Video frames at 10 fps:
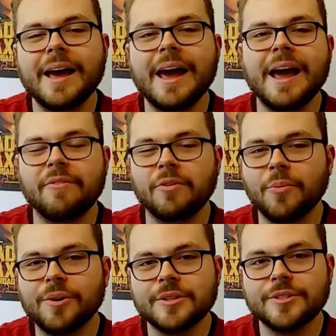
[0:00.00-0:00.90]
Hey
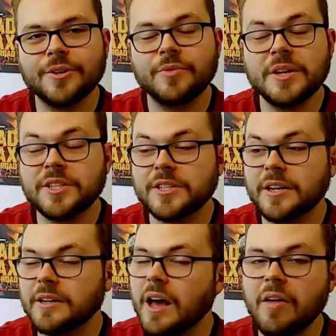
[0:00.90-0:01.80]
everyone, so this is
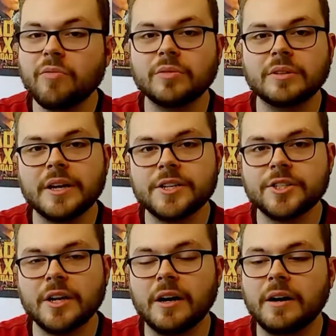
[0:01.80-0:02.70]
another
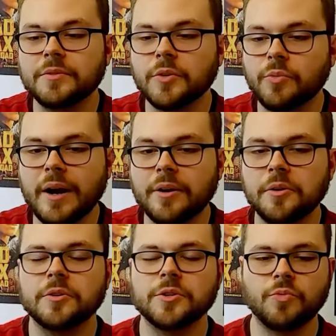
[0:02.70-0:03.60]
list of
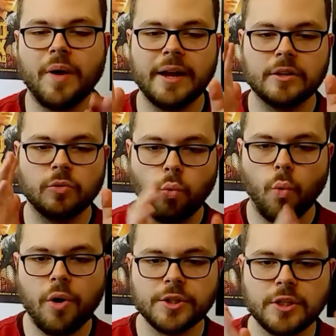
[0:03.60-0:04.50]
directors ranked
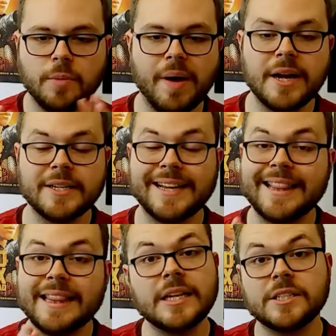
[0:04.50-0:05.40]
worst to best,
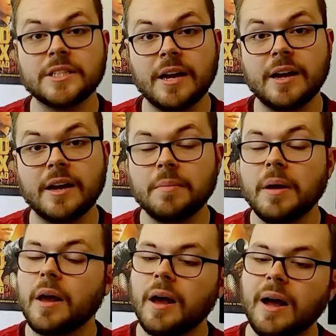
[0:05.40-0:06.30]
and this time
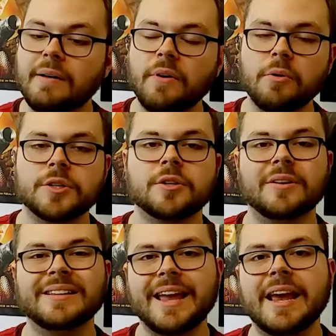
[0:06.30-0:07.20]
I'm focused
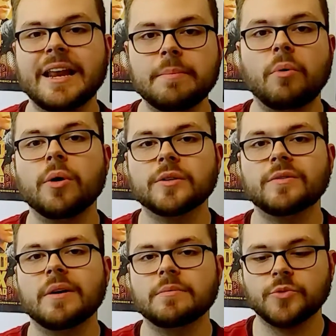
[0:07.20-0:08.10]
on Danny Boyle's
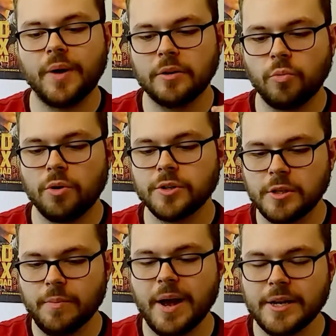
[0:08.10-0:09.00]
films ranked worst
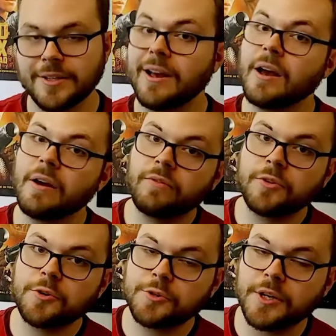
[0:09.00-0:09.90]
to best.
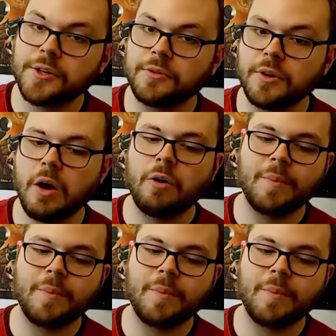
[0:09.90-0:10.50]
For those that don't know, on